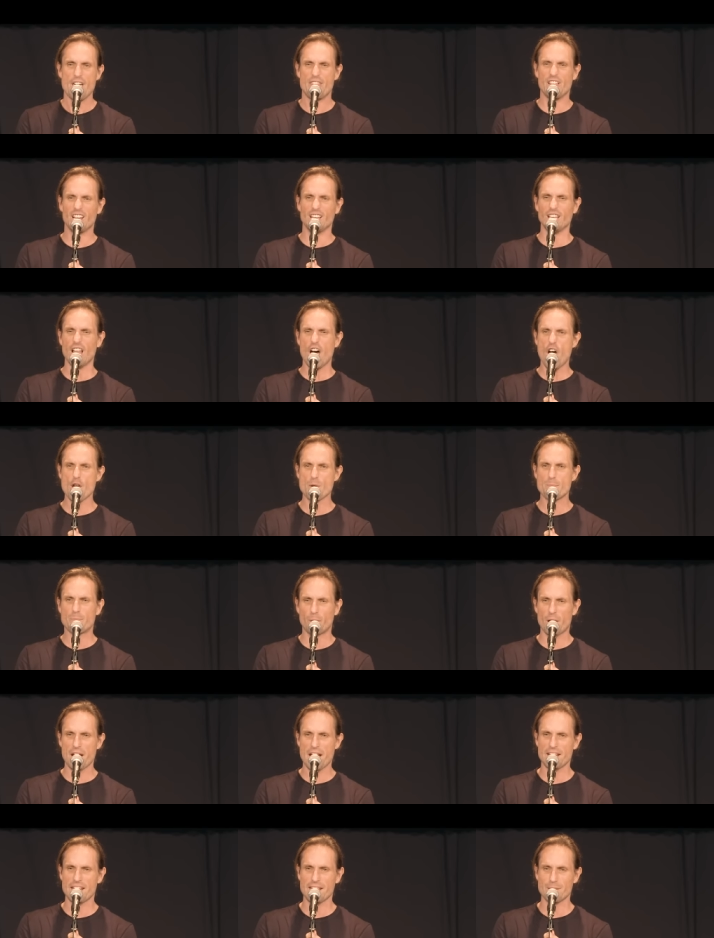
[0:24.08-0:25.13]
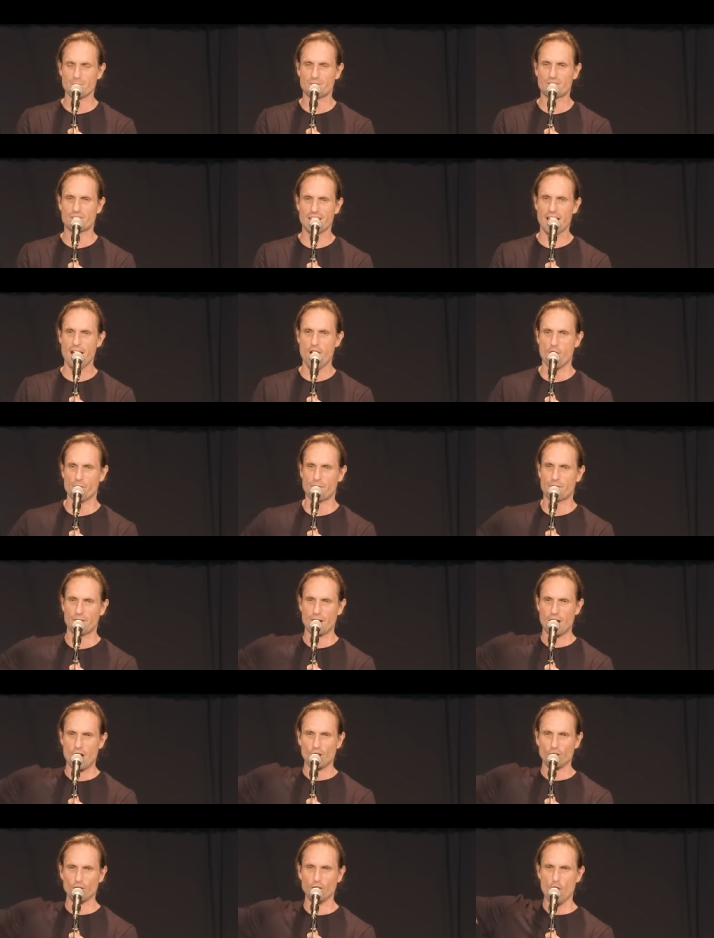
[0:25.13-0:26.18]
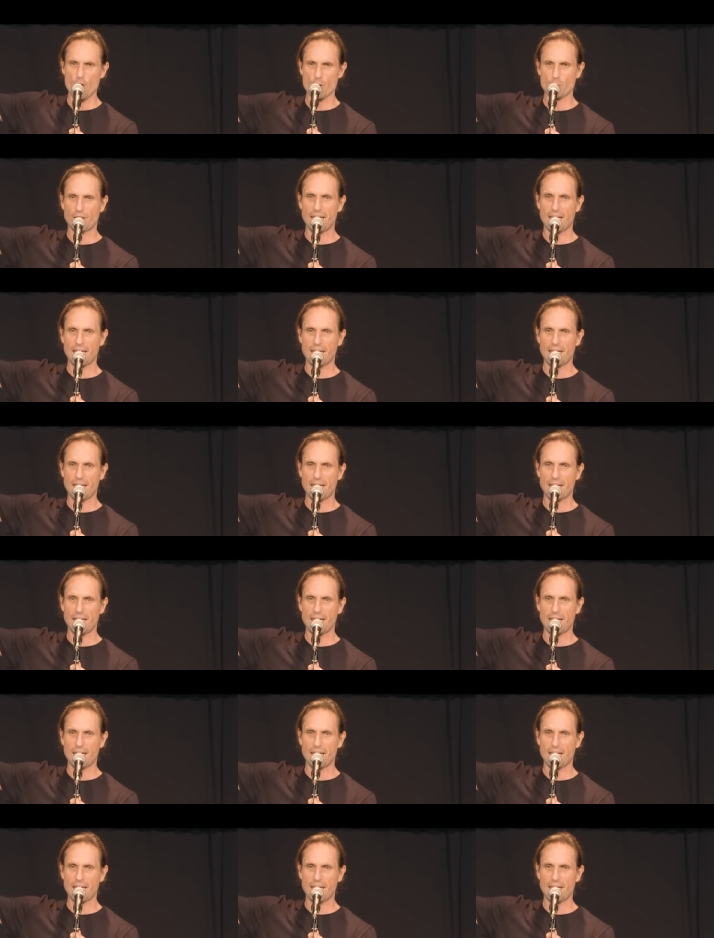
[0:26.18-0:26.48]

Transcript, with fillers: the Lowbreed himself, Luke